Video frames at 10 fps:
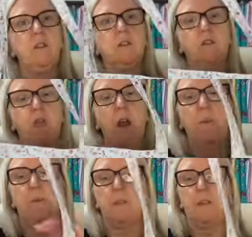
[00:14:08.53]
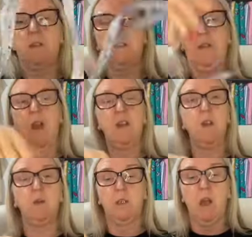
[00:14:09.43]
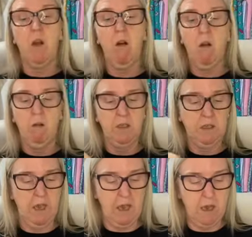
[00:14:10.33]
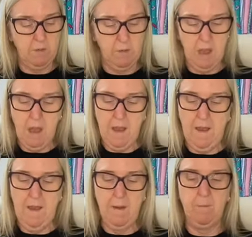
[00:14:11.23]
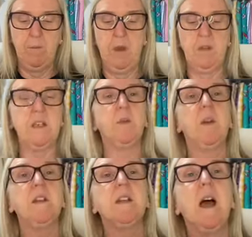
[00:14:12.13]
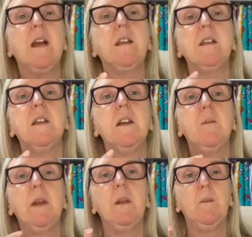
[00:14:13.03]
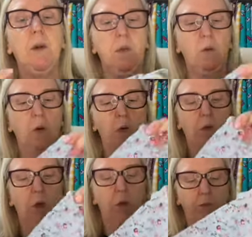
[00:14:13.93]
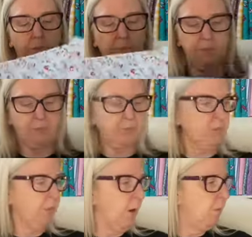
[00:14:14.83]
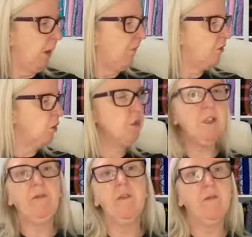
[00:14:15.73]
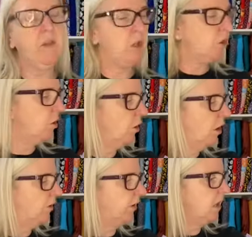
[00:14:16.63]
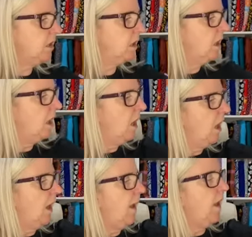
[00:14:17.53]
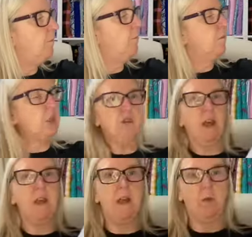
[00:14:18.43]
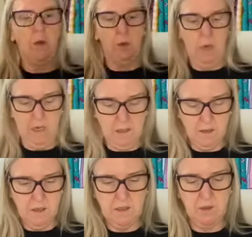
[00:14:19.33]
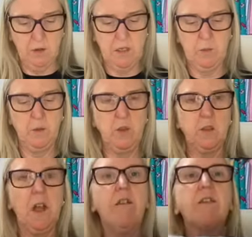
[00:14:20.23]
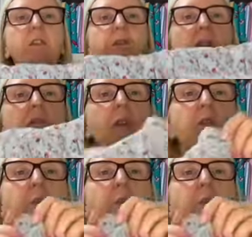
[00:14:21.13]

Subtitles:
straps. I use it all the time. And this one is lined in a pale blue cotton. But I've done a different version of it to try it out. And I quite like this. So this one doesn't have the frill around the